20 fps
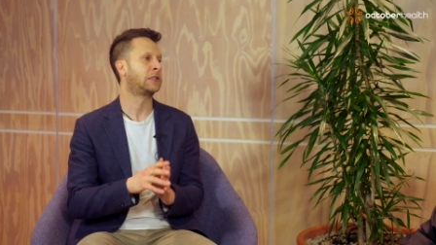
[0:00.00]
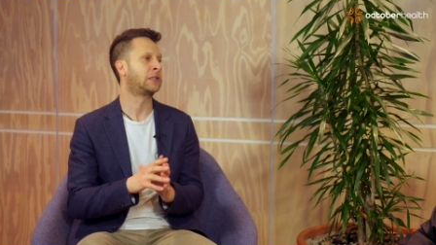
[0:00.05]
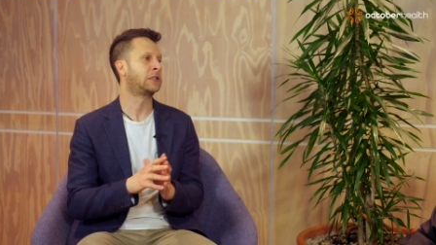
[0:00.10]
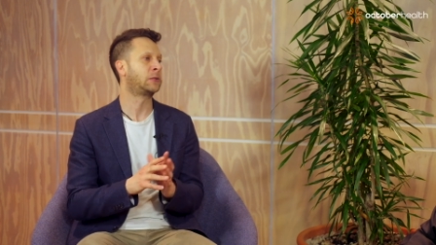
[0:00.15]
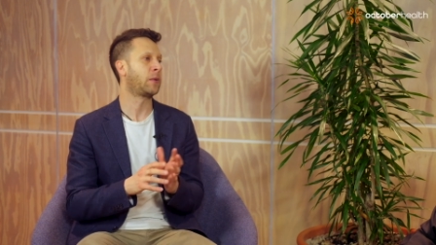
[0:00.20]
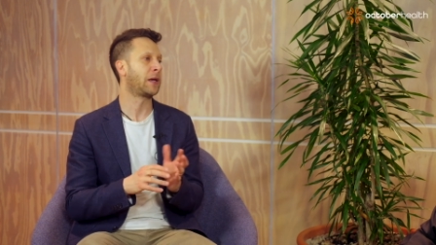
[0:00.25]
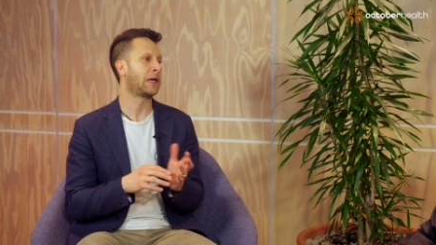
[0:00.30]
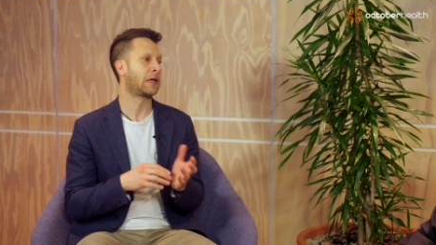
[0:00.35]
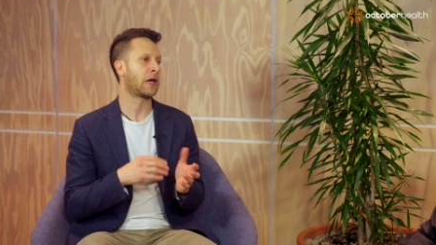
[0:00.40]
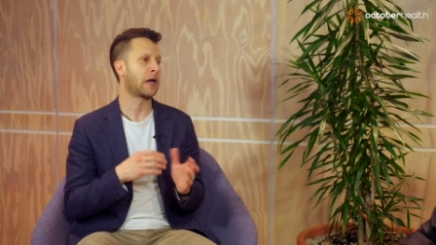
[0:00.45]

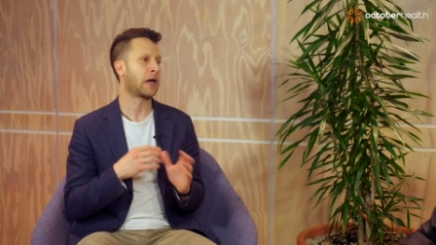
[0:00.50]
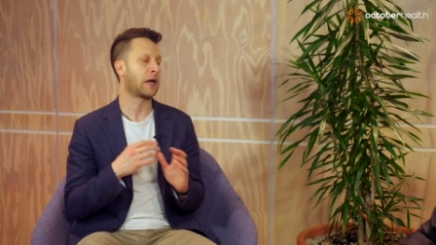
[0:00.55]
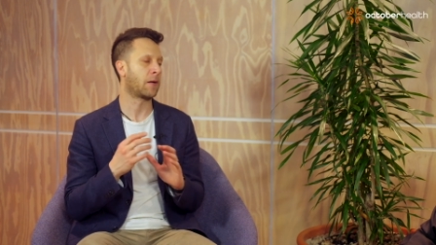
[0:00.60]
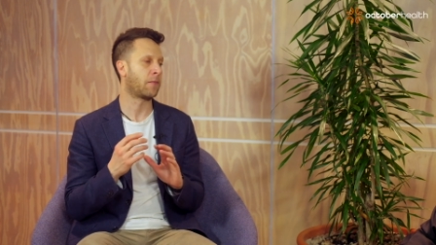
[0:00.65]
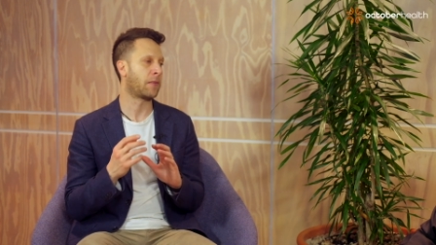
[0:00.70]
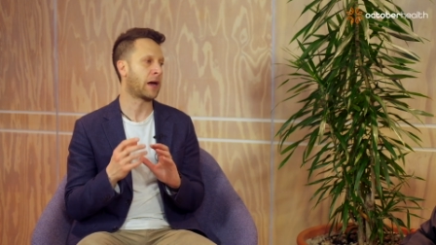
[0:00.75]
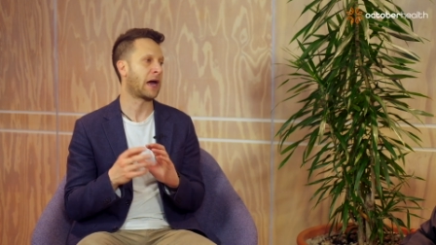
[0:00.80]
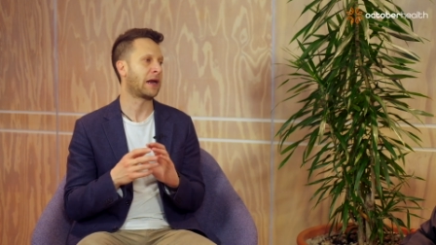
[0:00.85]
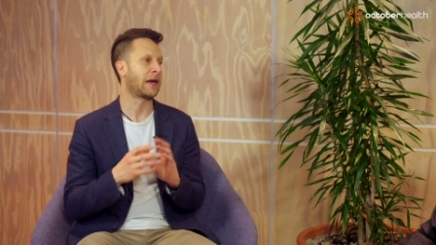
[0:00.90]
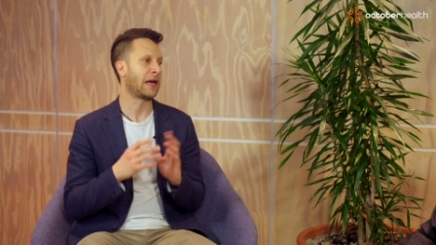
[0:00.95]
speaking
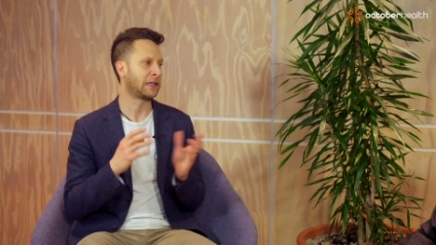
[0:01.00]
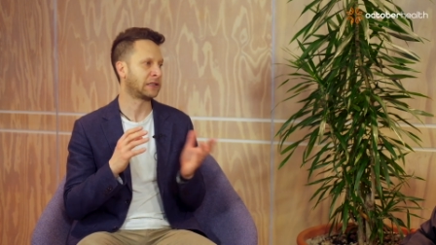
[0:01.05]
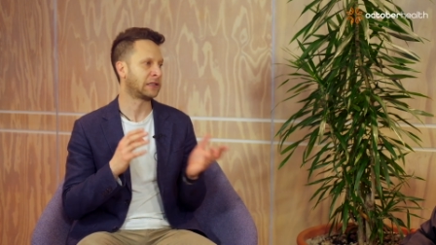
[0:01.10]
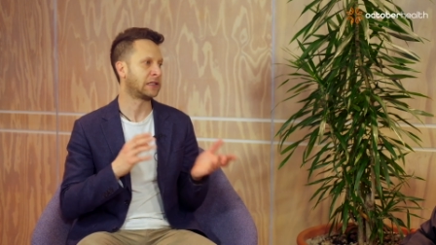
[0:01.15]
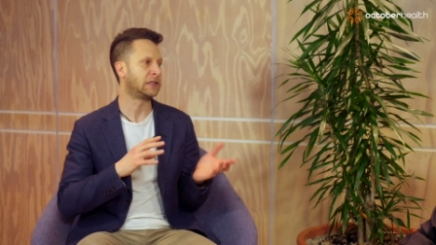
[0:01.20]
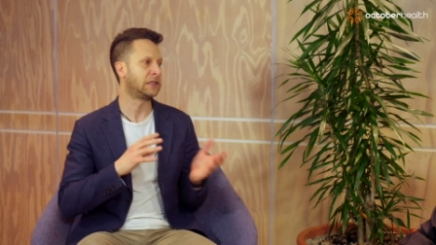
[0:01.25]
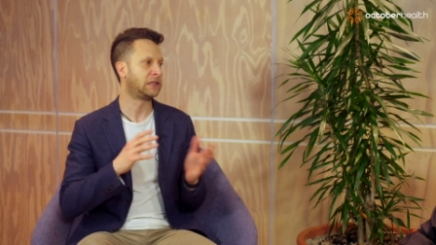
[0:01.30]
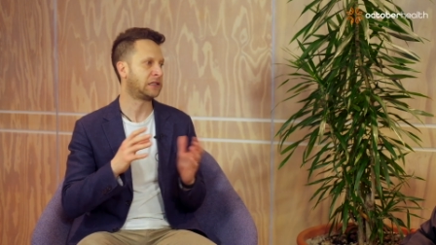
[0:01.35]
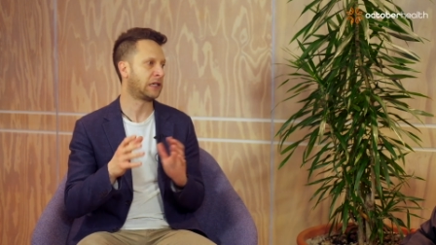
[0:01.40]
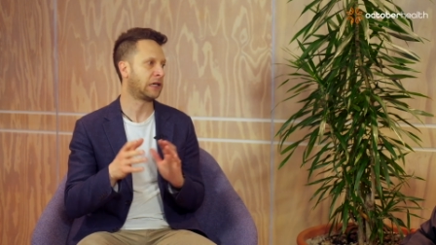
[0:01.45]
about
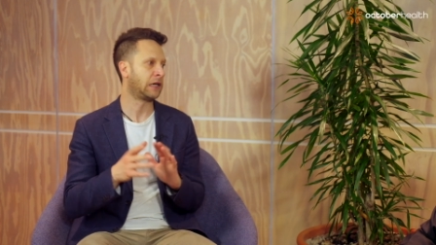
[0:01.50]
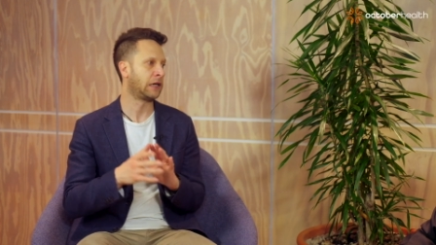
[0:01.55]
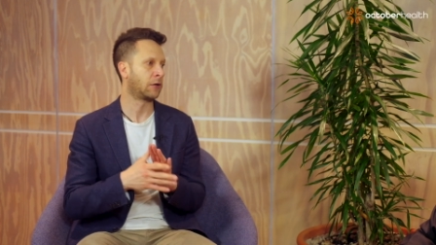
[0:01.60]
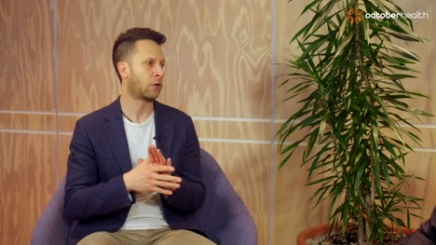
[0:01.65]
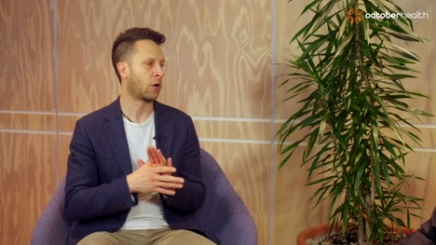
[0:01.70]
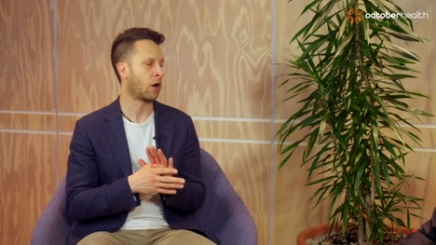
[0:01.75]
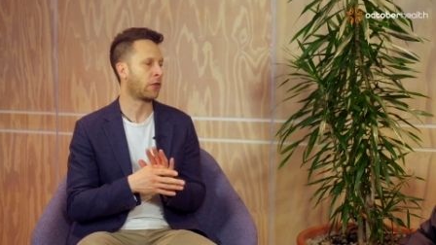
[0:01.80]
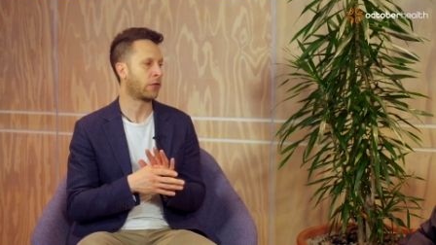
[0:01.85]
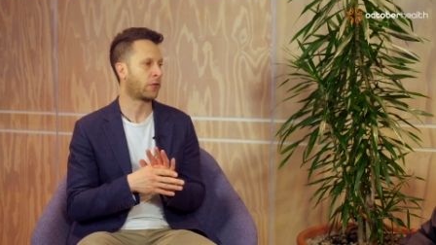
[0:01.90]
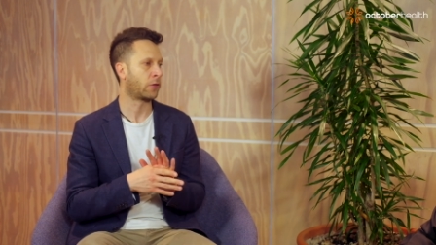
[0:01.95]
SNG and
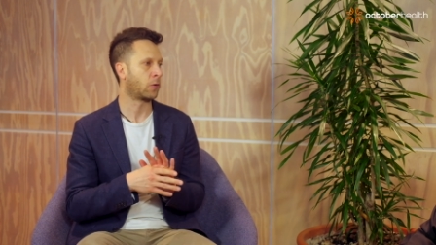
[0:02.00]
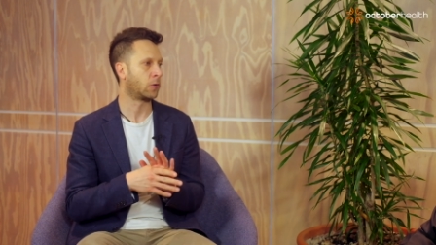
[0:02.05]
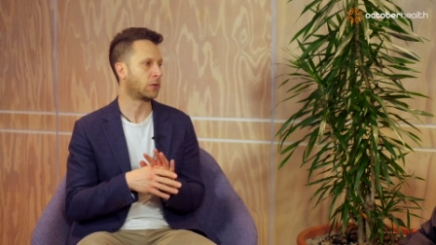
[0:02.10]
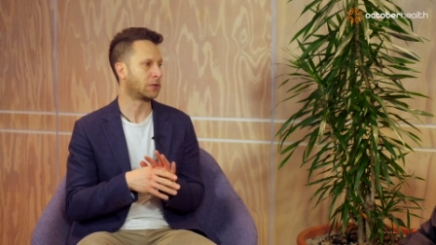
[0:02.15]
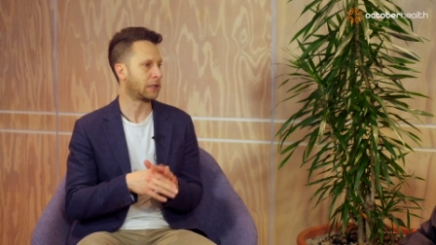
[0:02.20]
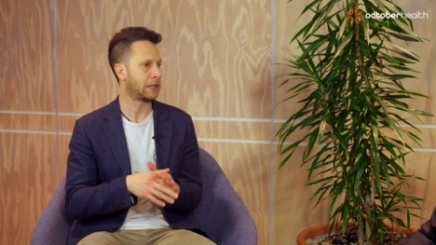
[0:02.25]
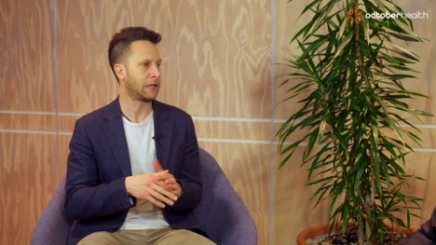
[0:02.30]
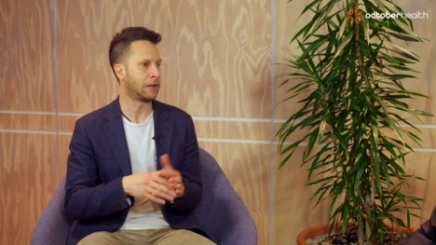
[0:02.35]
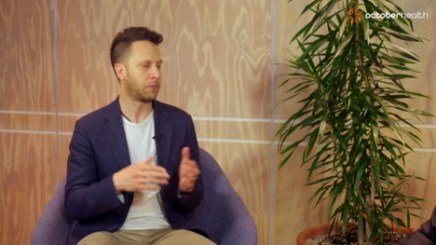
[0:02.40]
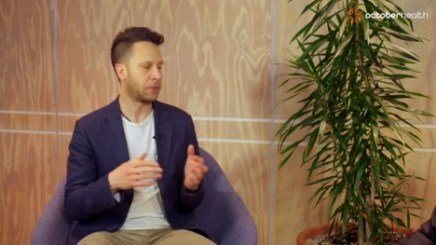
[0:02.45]
Grant
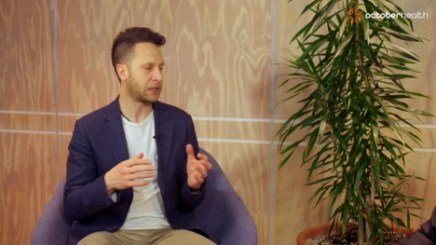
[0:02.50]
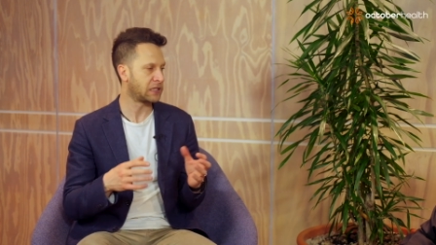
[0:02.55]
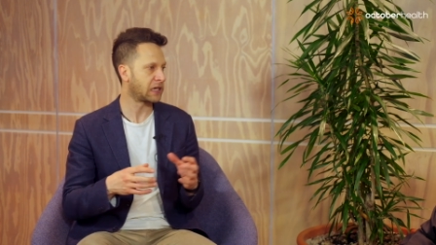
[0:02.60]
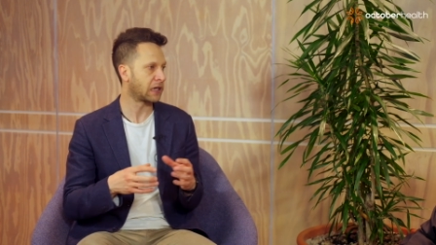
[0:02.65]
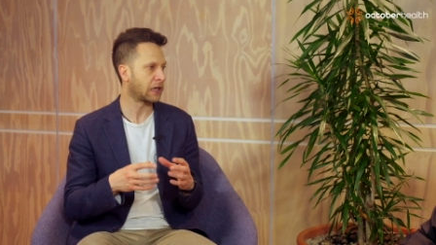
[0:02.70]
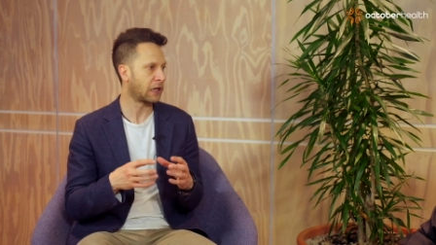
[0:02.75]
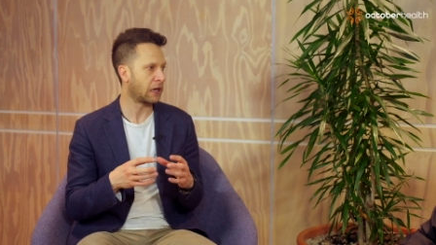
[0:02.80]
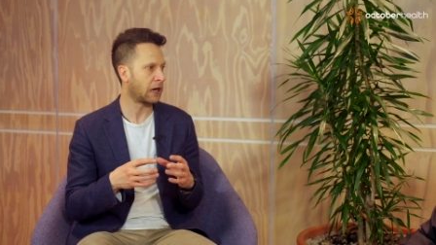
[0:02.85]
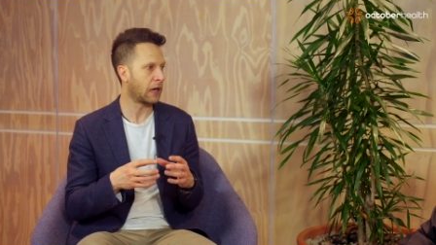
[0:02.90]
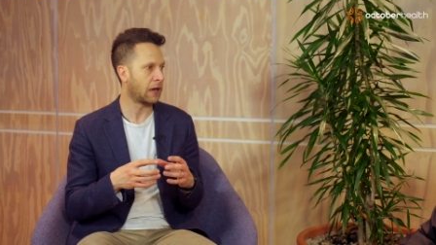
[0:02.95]
Thornton in
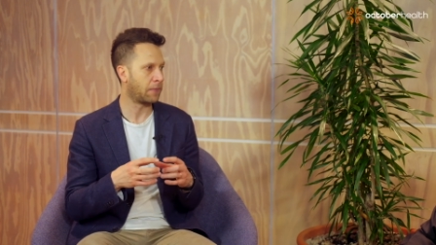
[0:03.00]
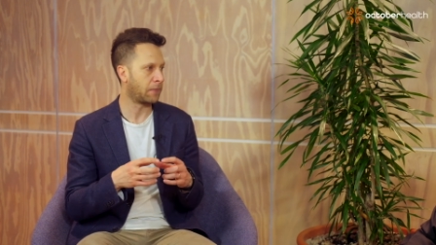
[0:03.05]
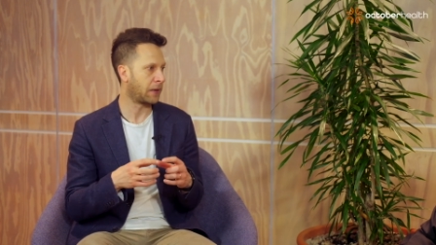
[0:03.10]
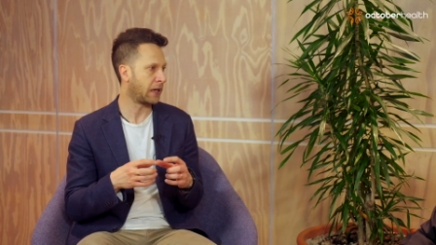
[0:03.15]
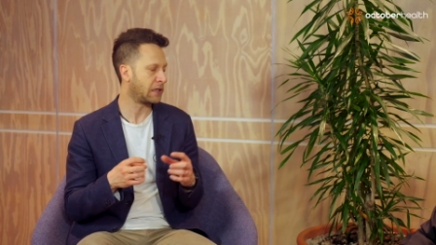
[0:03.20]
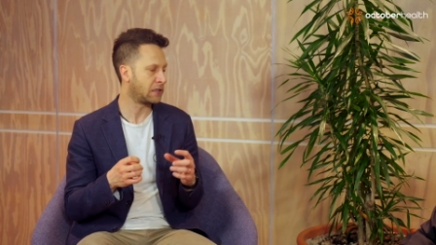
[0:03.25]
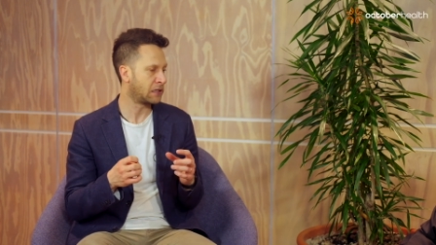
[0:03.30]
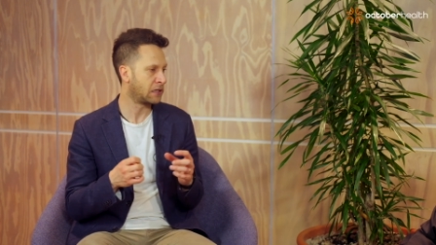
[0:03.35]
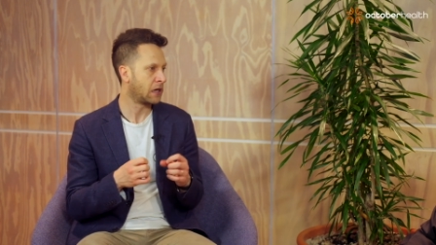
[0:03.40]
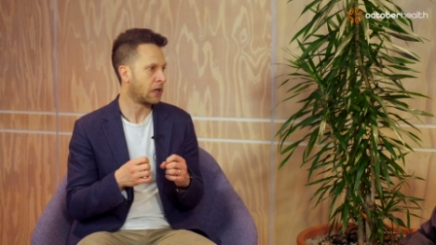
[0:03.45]
particular,
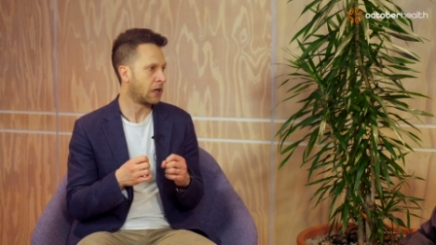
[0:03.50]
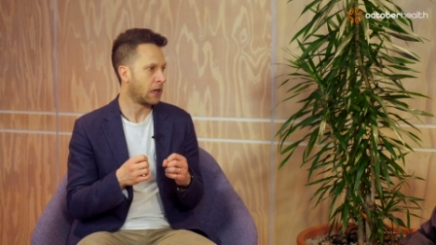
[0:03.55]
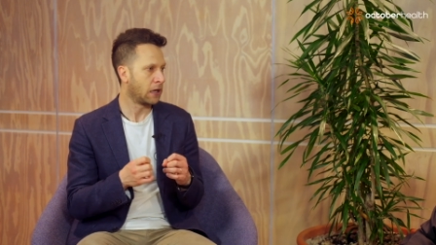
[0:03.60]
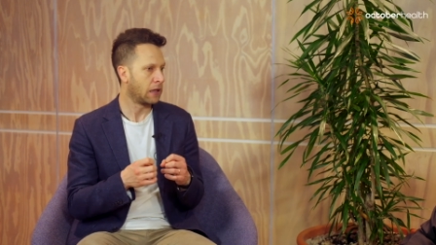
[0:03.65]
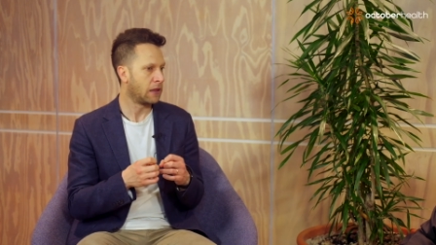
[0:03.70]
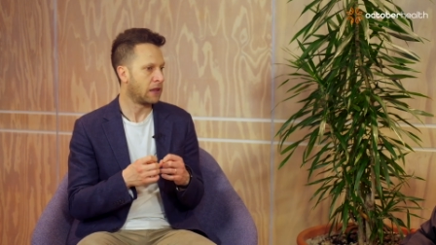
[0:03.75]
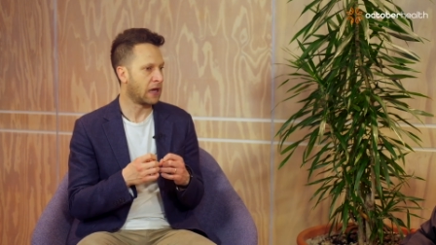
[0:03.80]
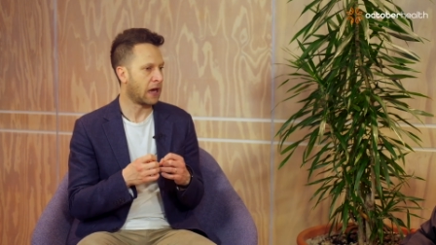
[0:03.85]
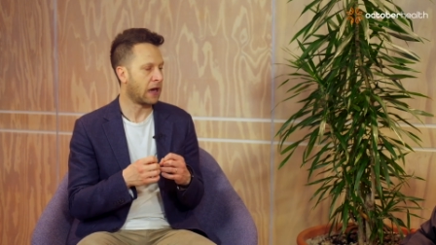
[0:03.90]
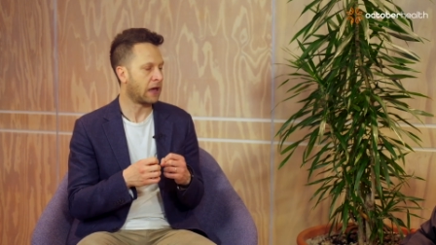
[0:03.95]
but
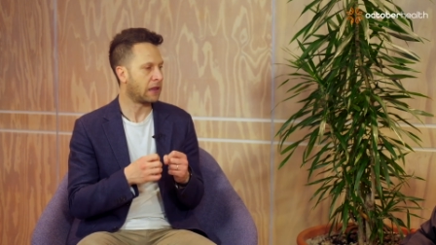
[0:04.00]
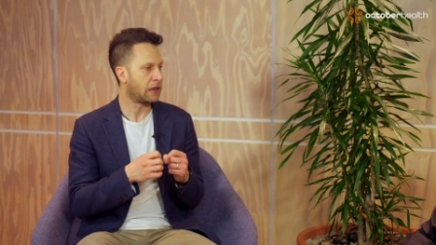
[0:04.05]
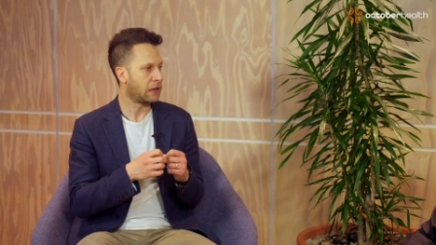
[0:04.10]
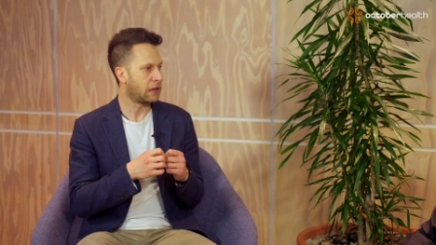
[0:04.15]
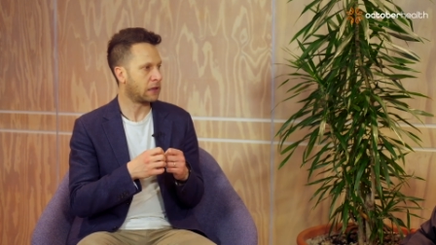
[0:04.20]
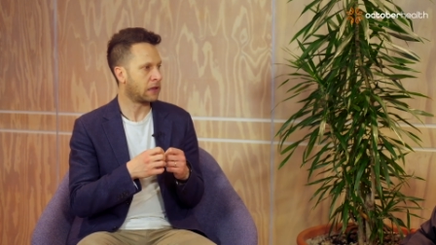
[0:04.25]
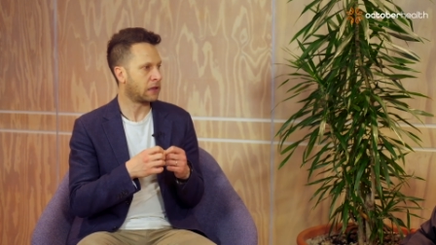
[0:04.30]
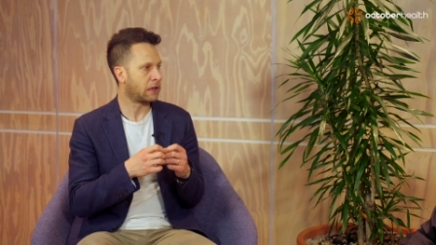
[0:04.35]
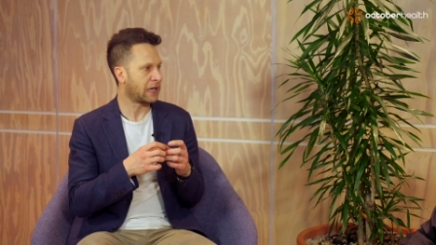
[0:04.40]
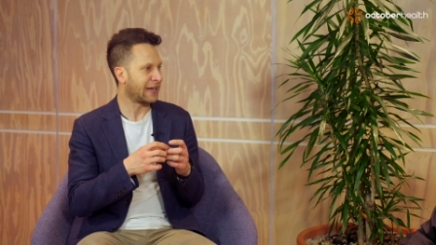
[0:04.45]

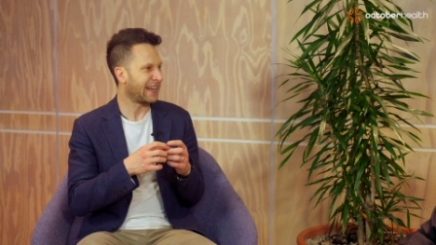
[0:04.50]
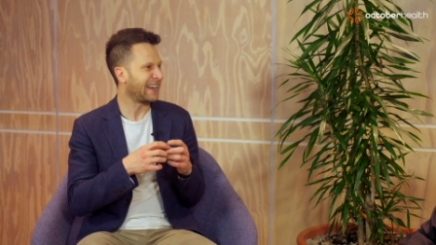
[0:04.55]
the